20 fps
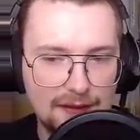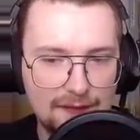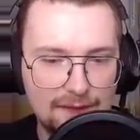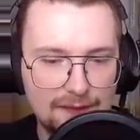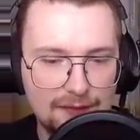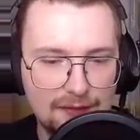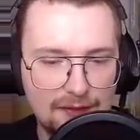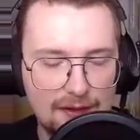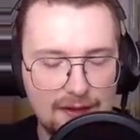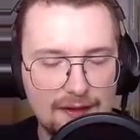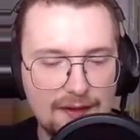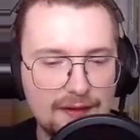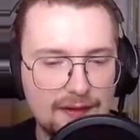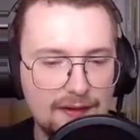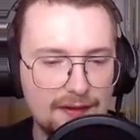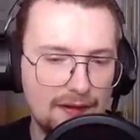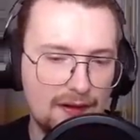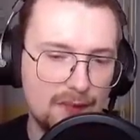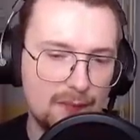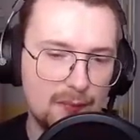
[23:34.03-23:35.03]
of trying
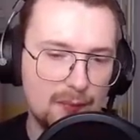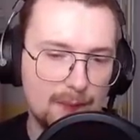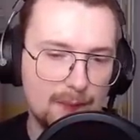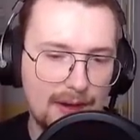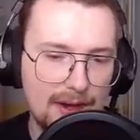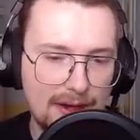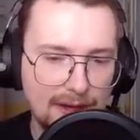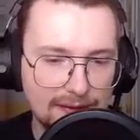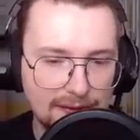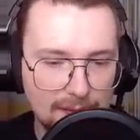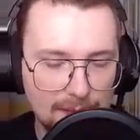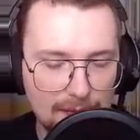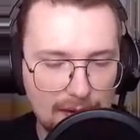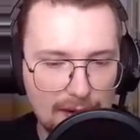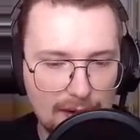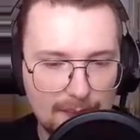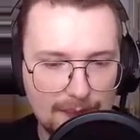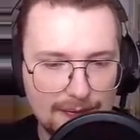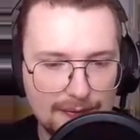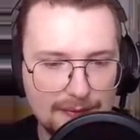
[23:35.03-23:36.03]
to open packs, in my
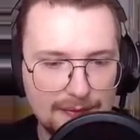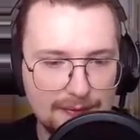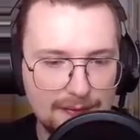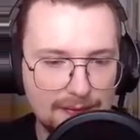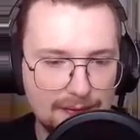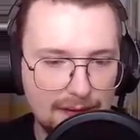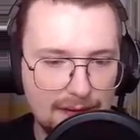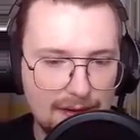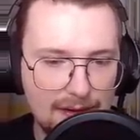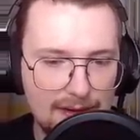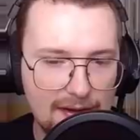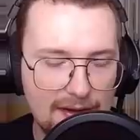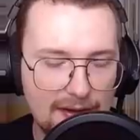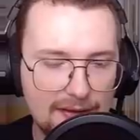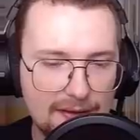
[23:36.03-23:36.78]
opinion. I, I